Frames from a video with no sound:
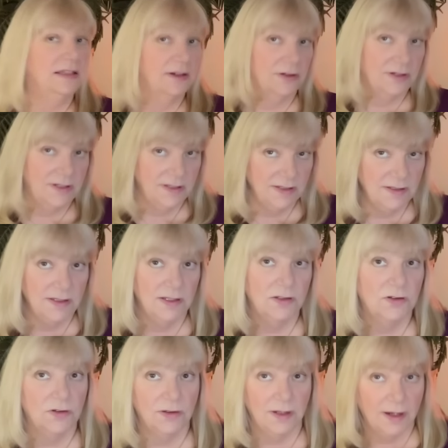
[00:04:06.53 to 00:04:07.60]
their
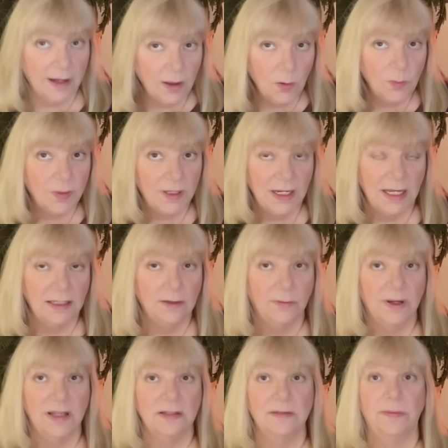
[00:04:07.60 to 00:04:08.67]
assistance or their help in any
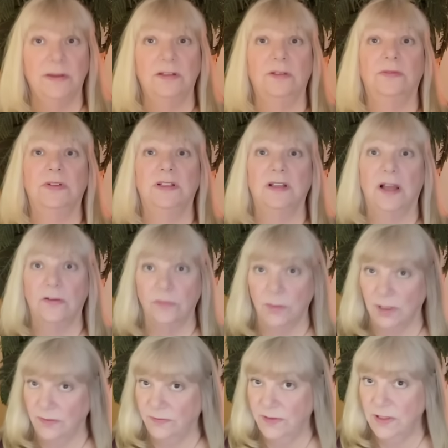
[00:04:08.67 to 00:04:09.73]
way, especially if it's a
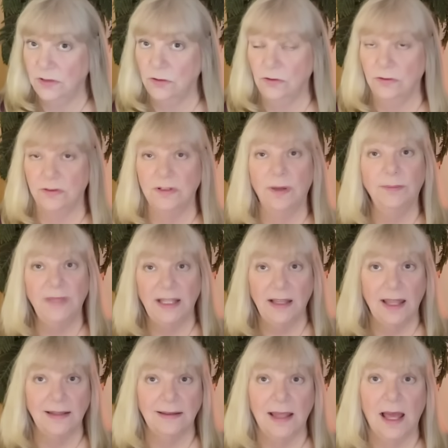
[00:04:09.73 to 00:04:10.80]
government official or something
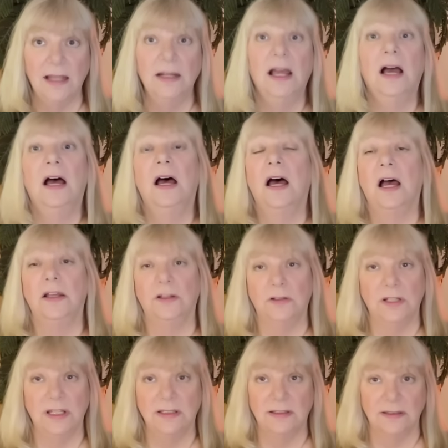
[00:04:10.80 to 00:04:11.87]
like that, you
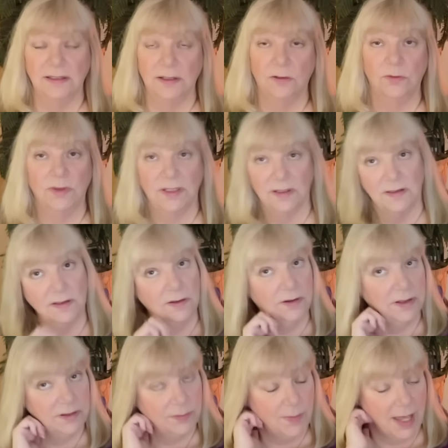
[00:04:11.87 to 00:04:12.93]
need to deal with a
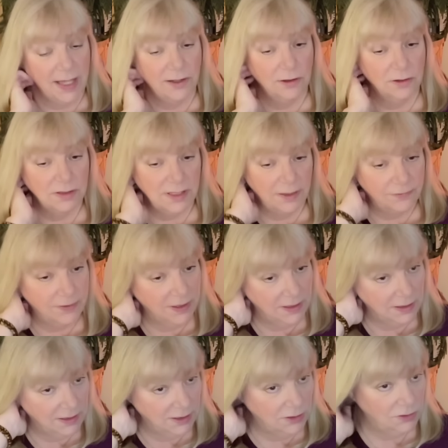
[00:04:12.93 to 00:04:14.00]
serious matter.
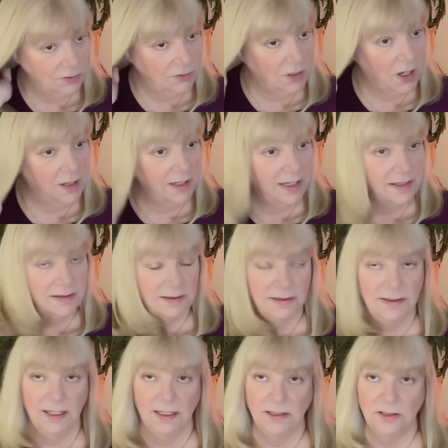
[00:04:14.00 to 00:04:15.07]
Definitely do not
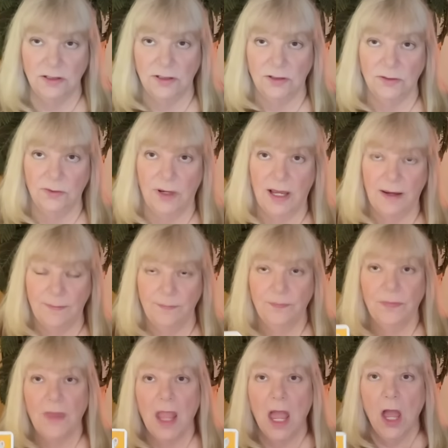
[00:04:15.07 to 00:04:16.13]
hesitate to uh,
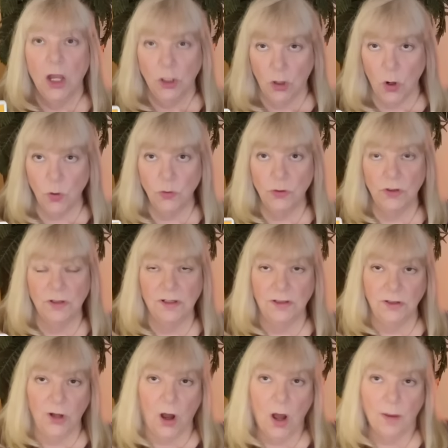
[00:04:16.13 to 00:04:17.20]
go to the
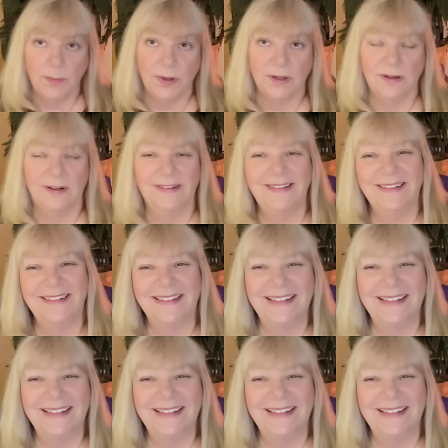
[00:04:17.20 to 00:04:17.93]
top.